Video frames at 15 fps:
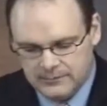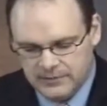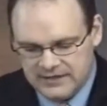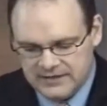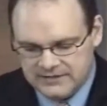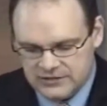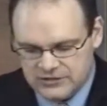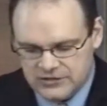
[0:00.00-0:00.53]

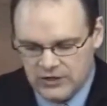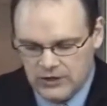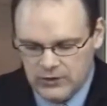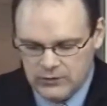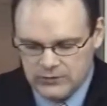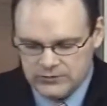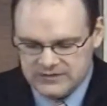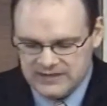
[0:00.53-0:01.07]
Because it
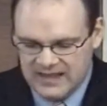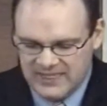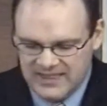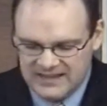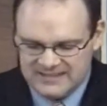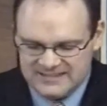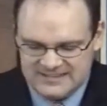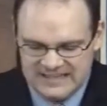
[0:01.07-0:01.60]
shows
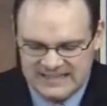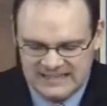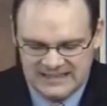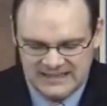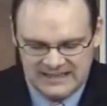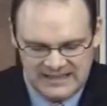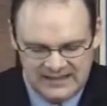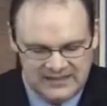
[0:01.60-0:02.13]
that
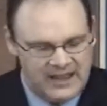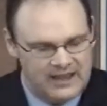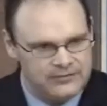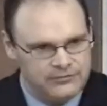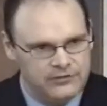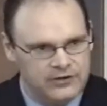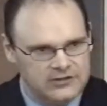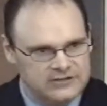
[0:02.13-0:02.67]
seated in
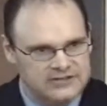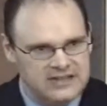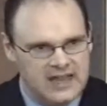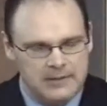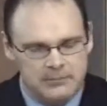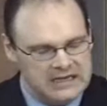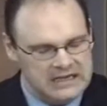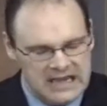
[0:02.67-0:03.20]
that first
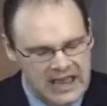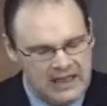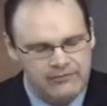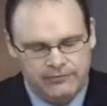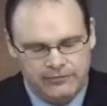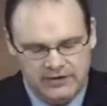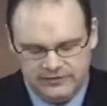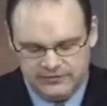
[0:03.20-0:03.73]
step, in
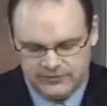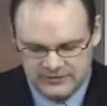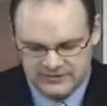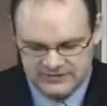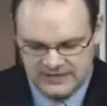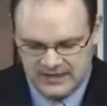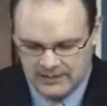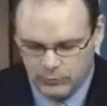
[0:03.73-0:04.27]
every
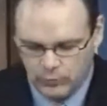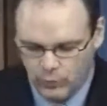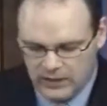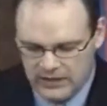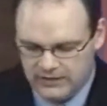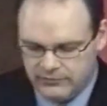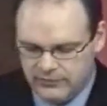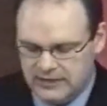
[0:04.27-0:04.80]
first step,
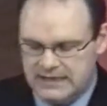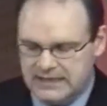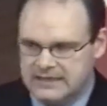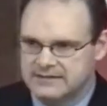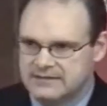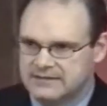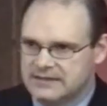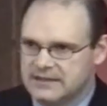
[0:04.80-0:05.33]
whatever
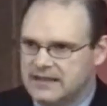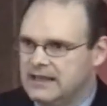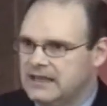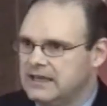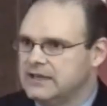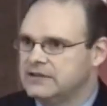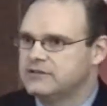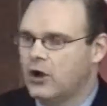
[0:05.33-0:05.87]
it
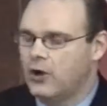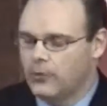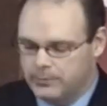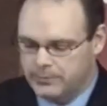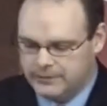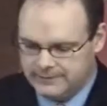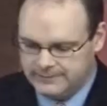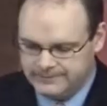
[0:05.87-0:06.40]
is
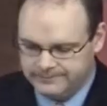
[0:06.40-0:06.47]
hope.